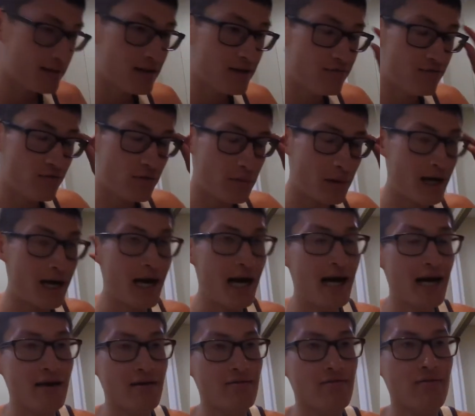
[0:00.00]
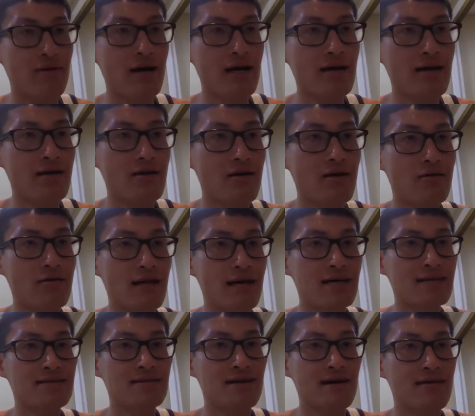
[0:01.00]
for my eyes, right? And all that
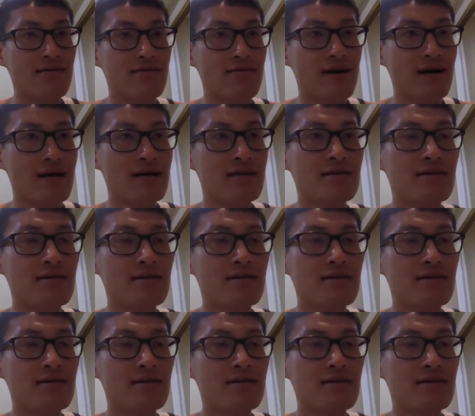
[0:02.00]
stuff, right?